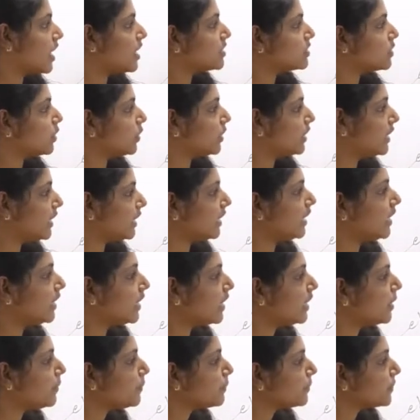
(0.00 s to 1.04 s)
So here,
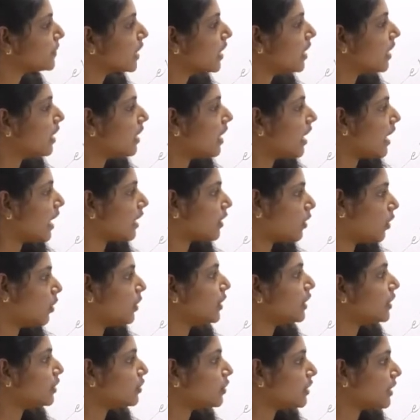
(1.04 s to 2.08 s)

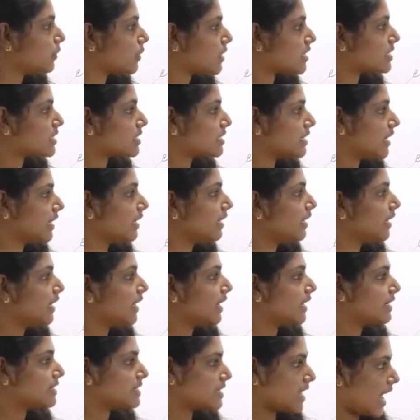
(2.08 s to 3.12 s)
according to the question,
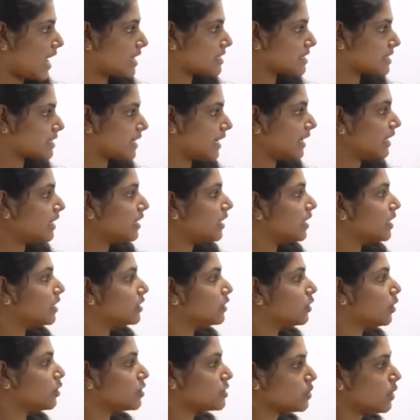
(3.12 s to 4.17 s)
it's asking
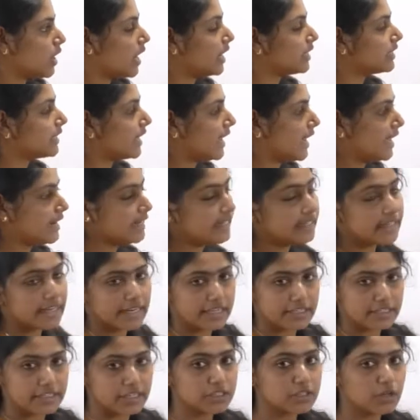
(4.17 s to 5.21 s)
those who are there in
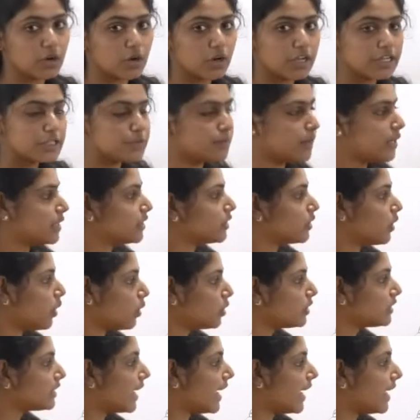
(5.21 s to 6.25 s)
electoral college but
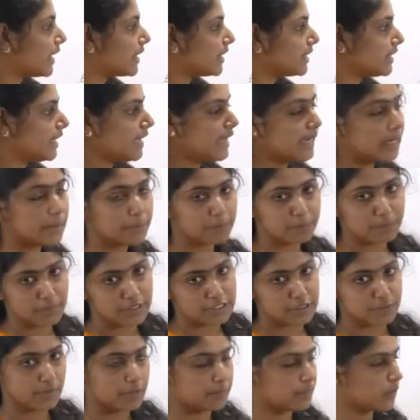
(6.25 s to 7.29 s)
not there in the
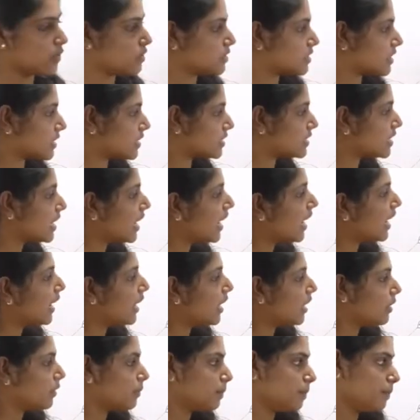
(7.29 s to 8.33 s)
impeachment process.
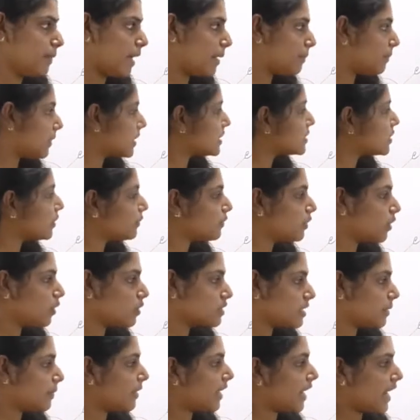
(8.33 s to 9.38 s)
Members of Lok
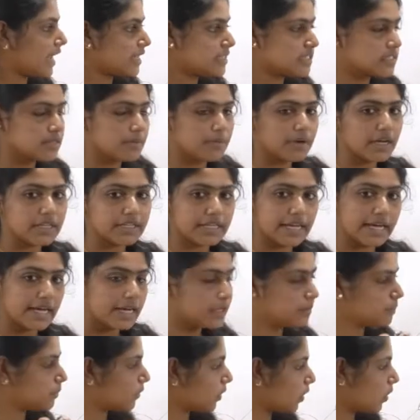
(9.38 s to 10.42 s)
Sabha, Rajya Sabha are there
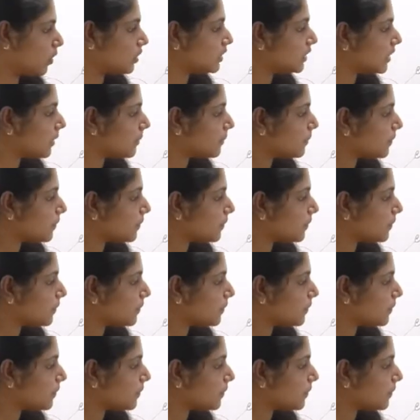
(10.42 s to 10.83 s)
in both.